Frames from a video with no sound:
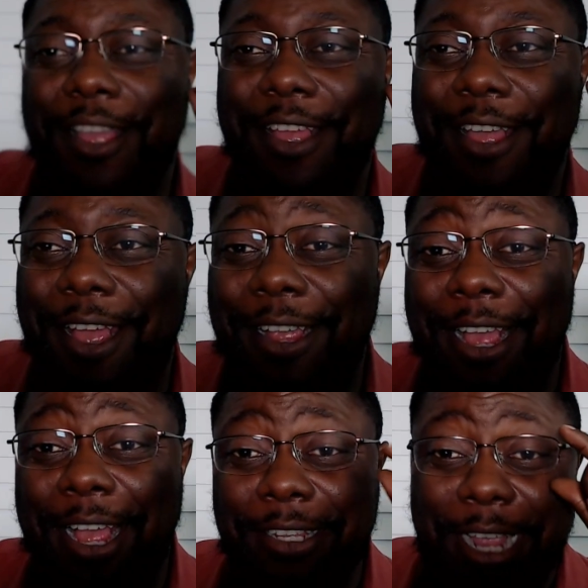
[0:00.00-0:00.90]
Hi
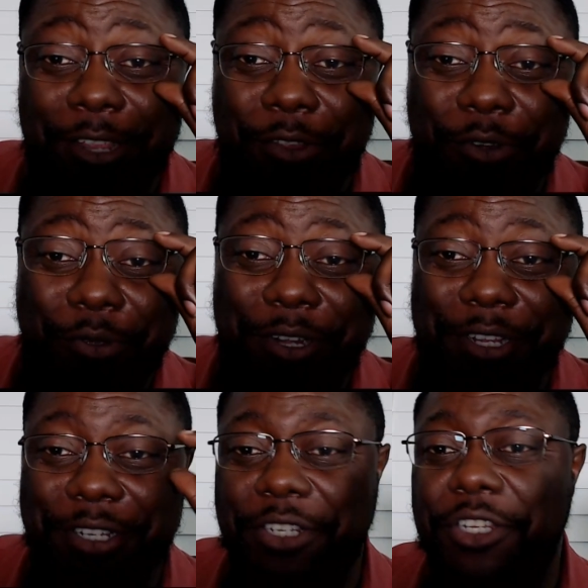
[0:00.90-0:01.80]
guys, how you doing?
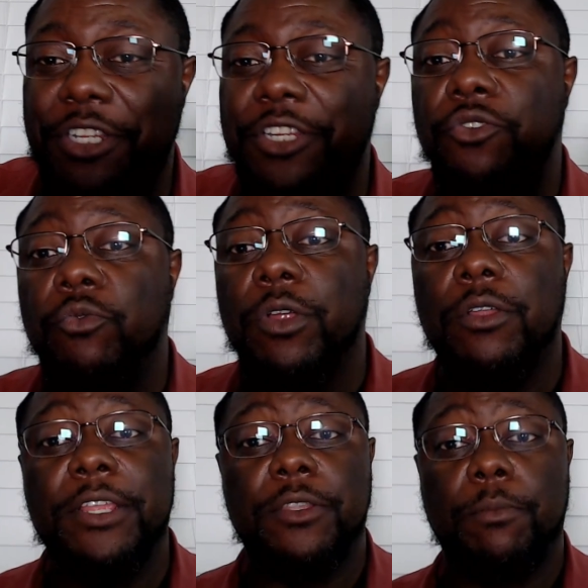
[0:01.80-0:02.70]
This is D.
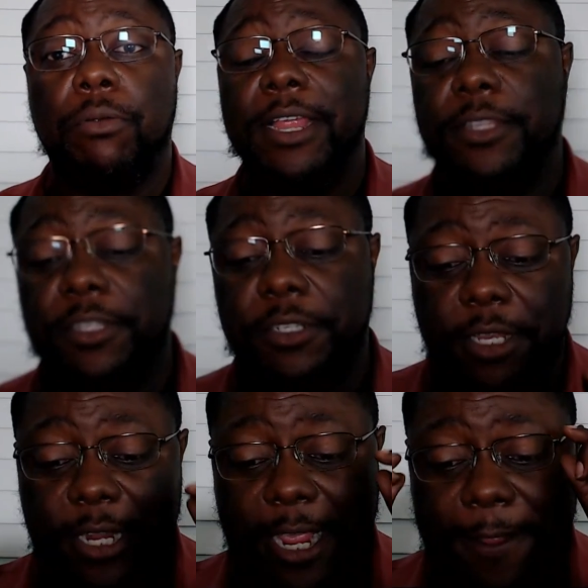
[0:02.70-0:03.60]
Durrell at the practice
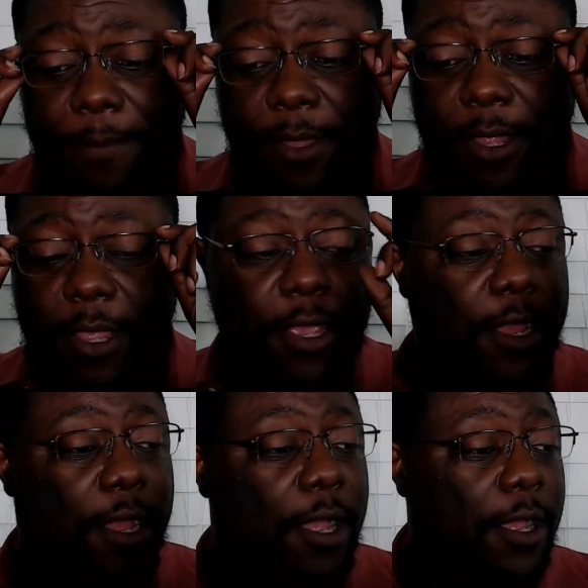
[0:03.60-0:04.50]
today.
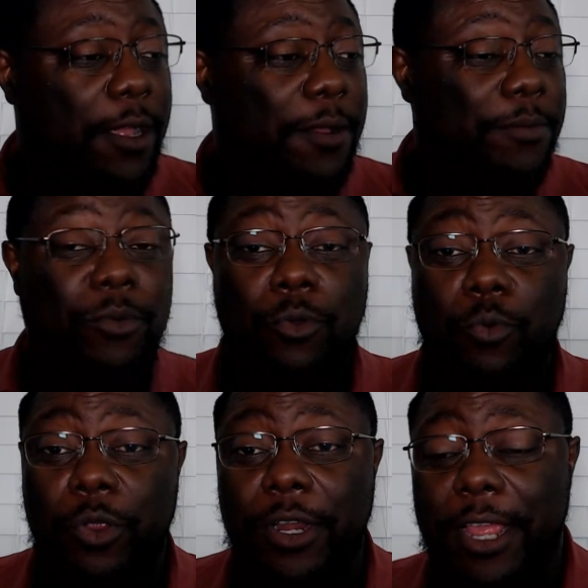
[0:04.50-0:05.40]
We're
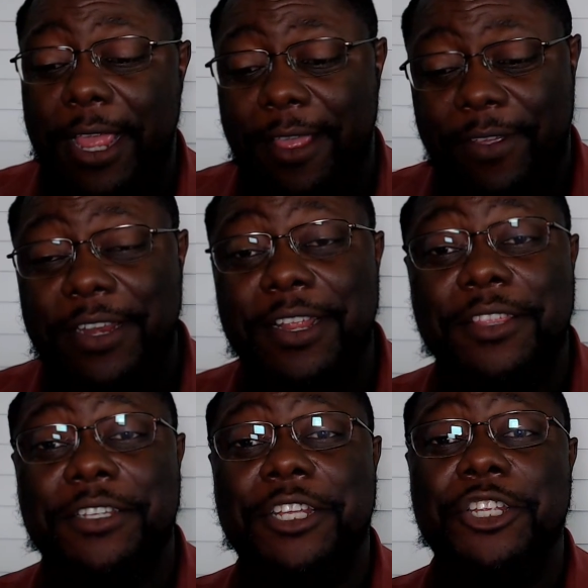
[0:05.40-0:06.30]
going to have
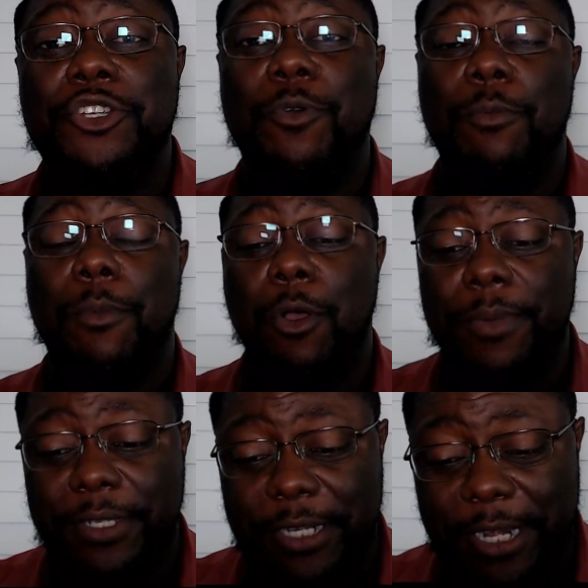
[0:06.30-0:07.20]
another teachable
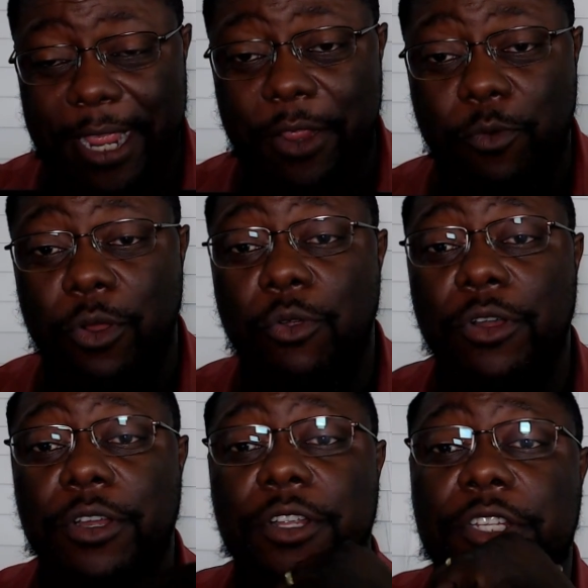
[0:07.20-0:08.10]
moment today. We're
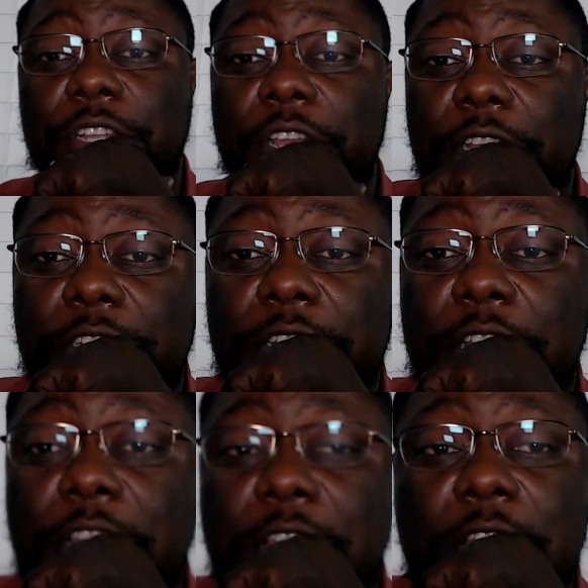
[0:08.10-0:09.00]
going to discuss
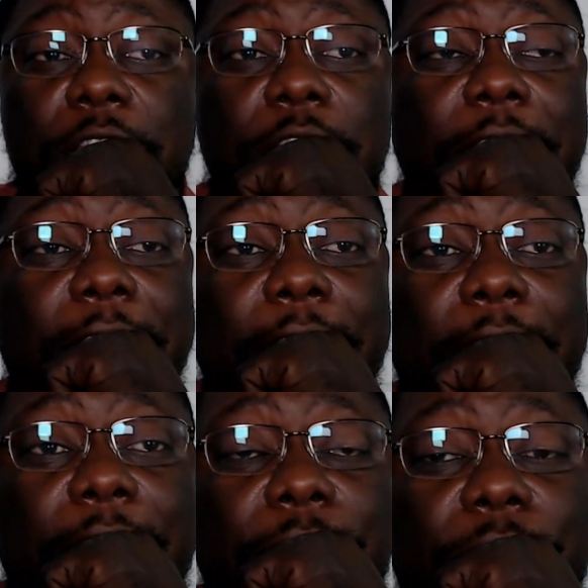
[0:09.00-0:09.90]

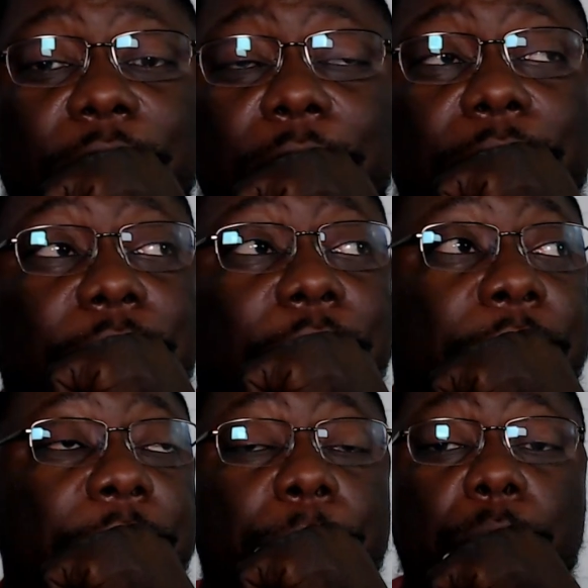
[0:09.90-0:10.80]
a
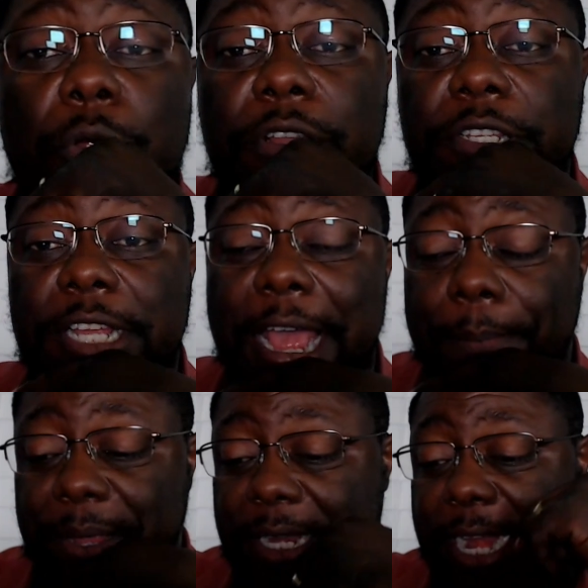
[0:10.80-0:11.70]
very important
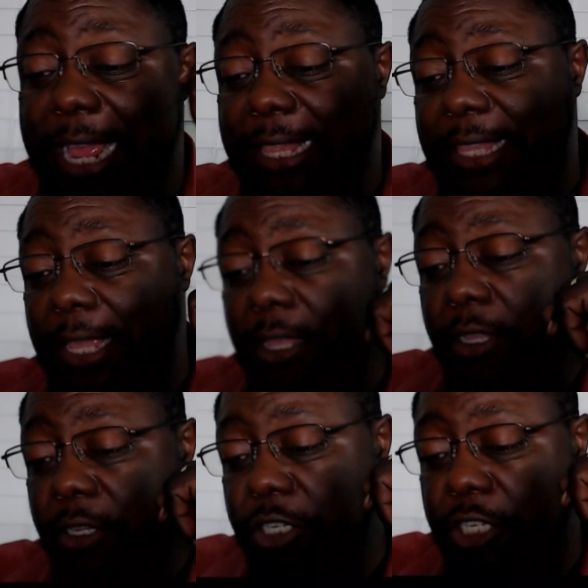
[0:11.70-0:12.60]
topic that I think
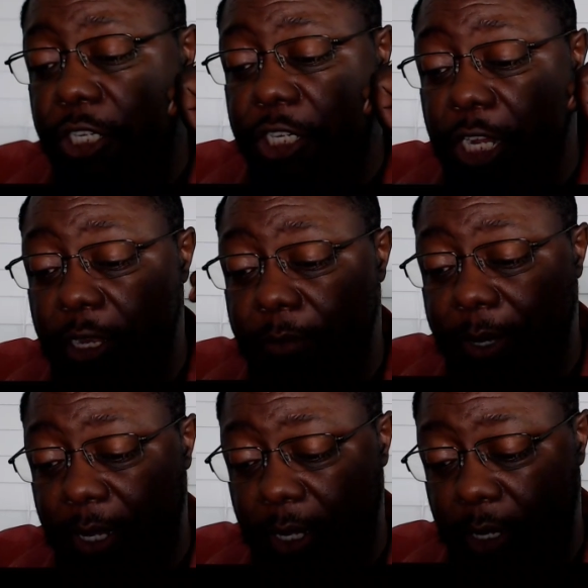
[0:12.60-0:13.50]
should
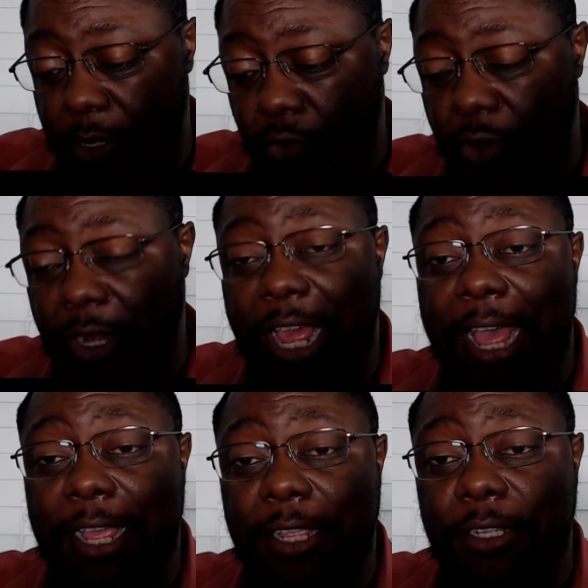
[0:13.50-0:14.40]
be
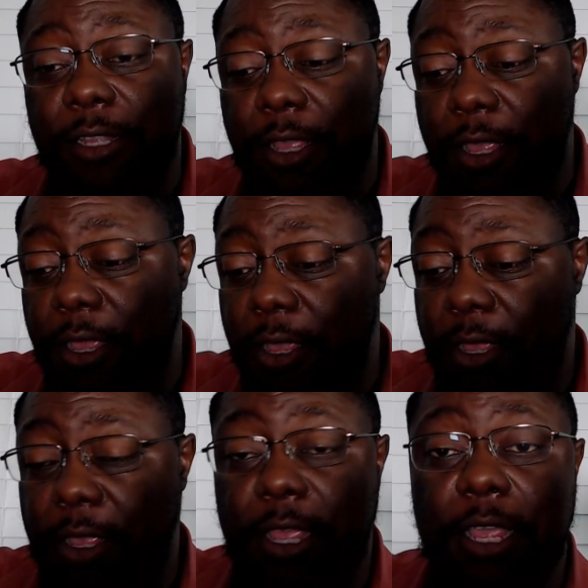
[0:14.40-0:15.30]
utilized
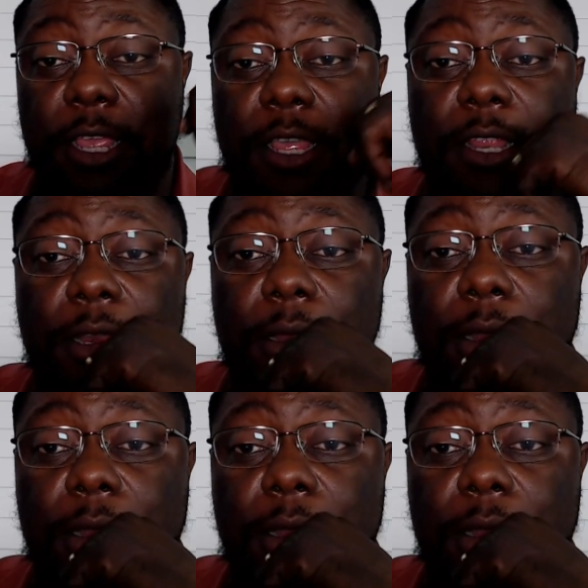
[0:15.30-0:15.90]
in